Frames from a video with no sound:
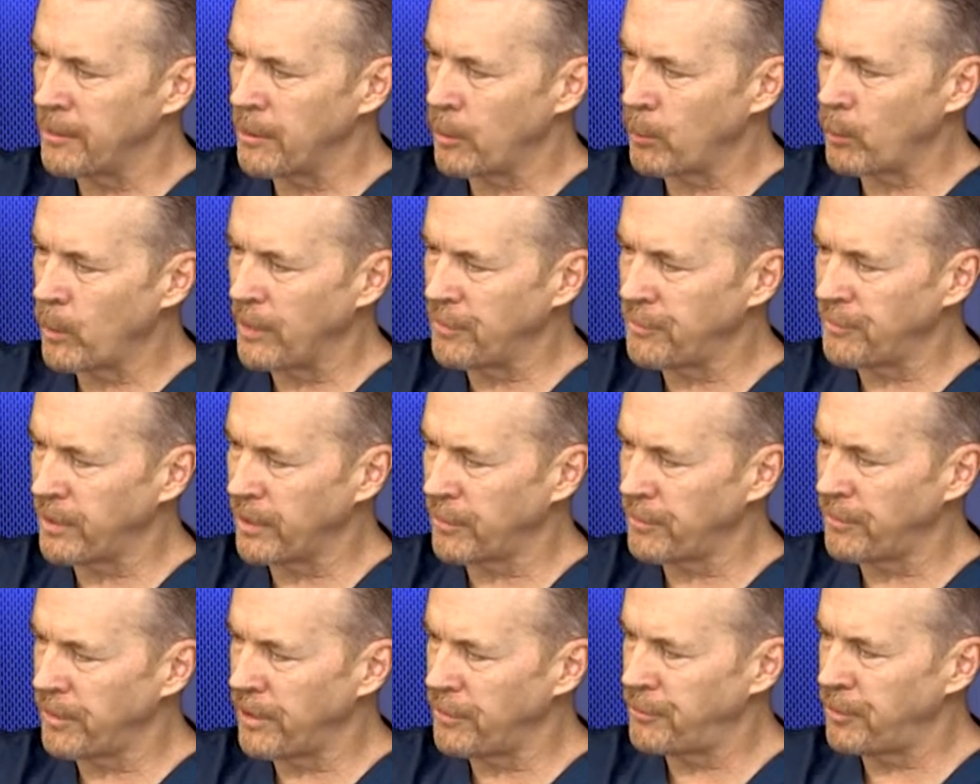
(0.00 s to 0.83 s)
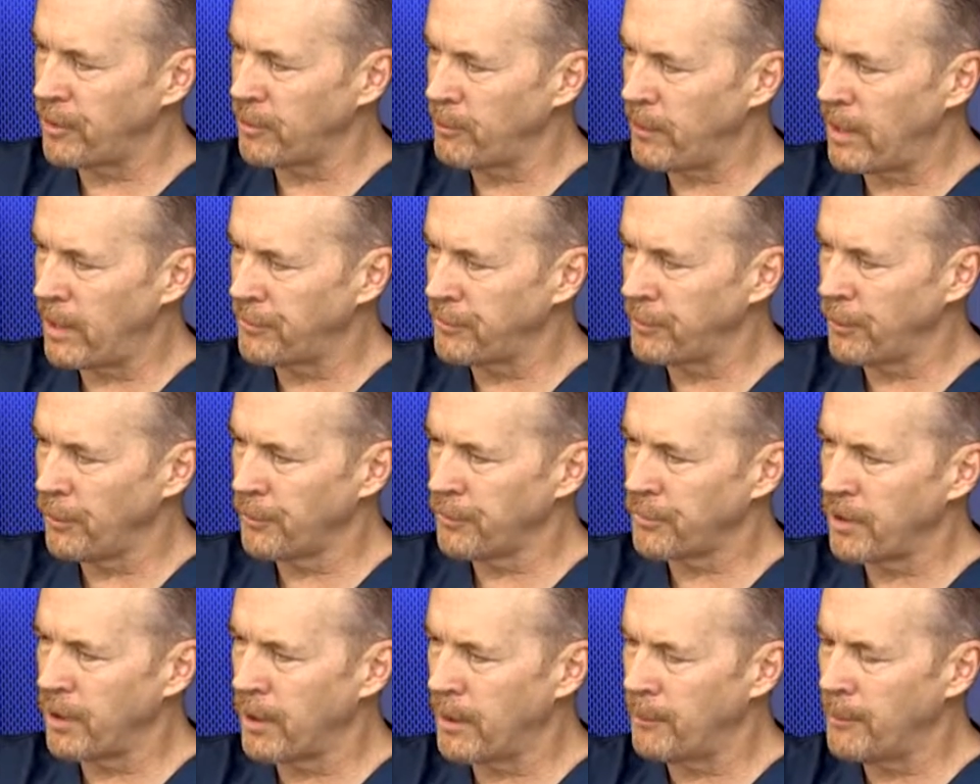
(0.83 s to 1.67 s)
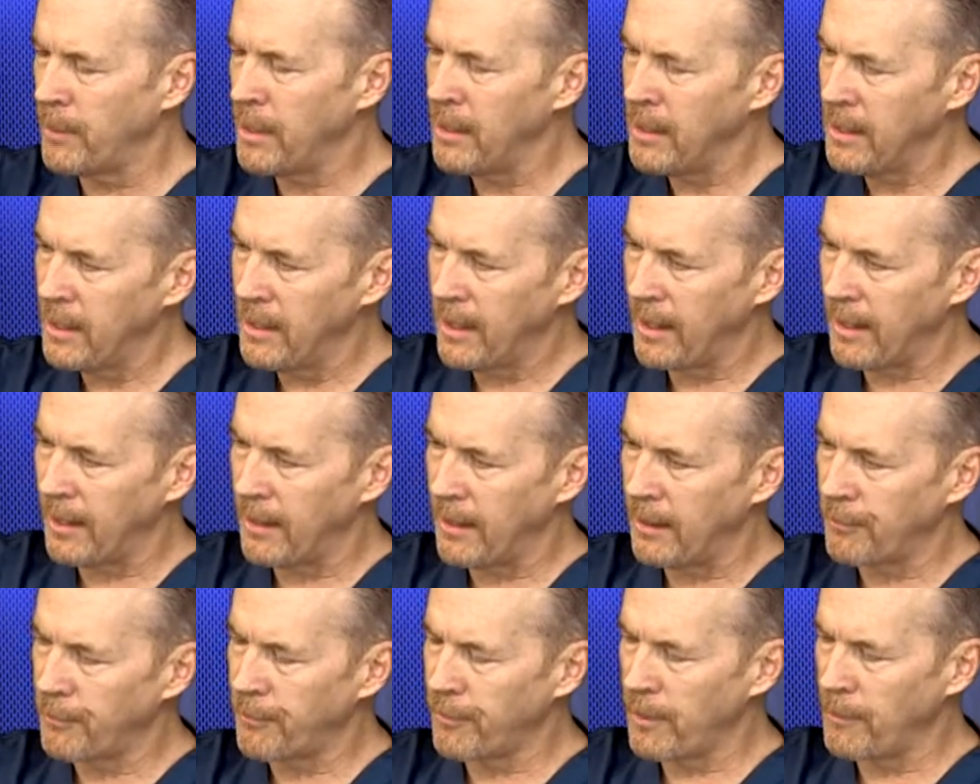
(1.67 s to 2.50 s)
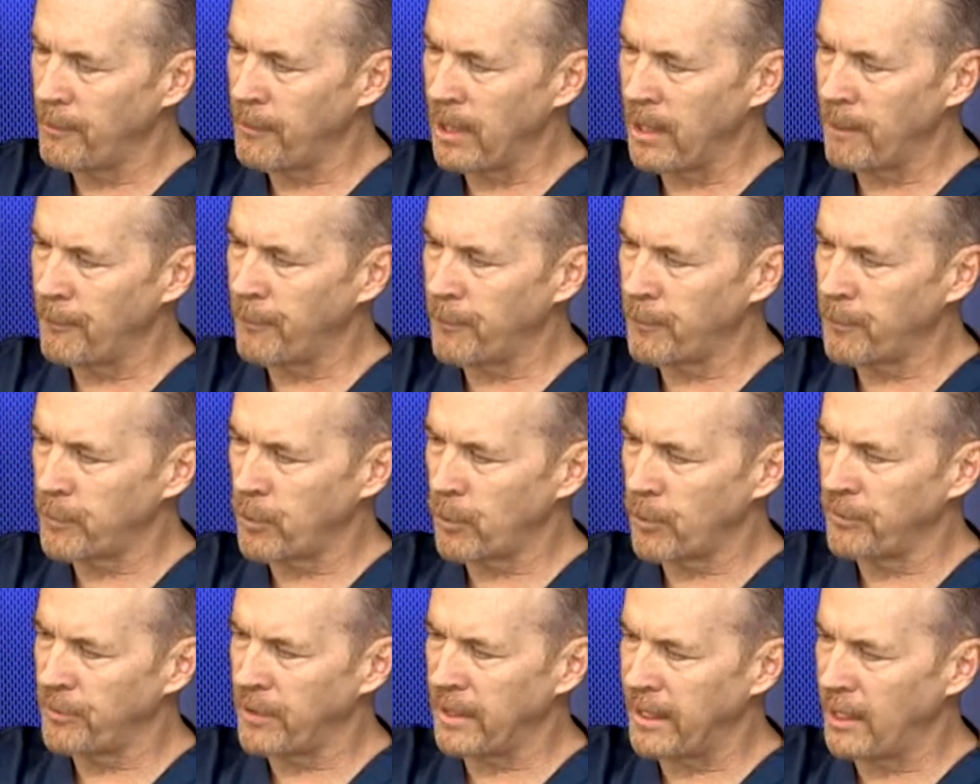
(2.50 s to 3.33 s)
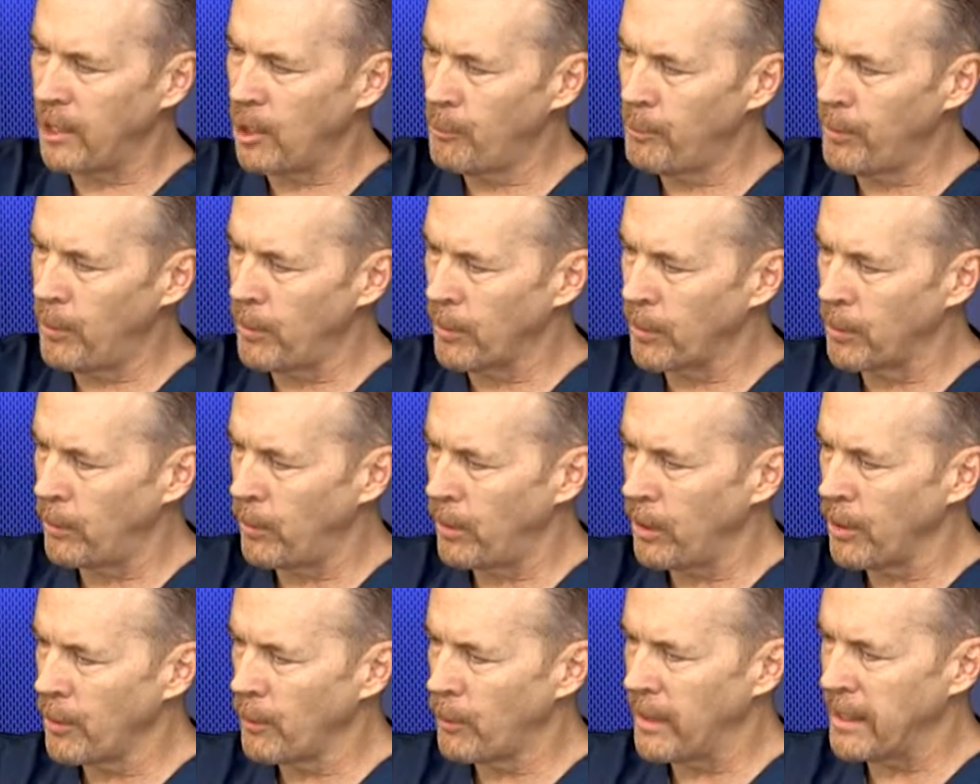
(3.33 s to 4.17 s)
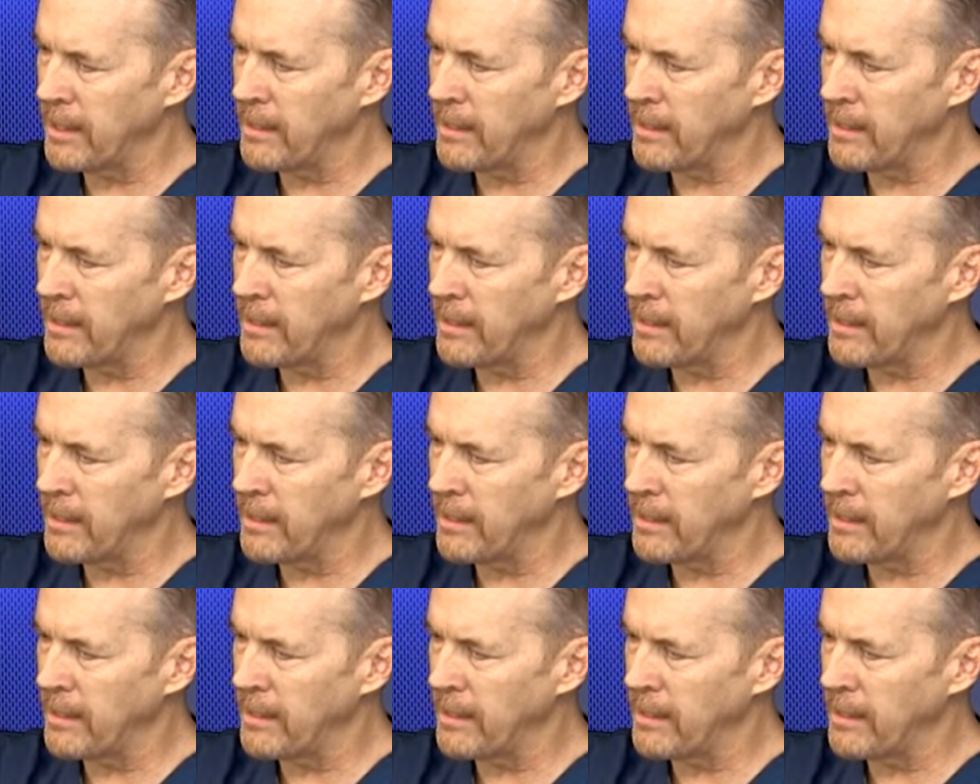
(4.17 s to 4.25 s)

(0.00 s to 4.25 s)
the wrist extensor muscles come from up towards the elbow and go all the way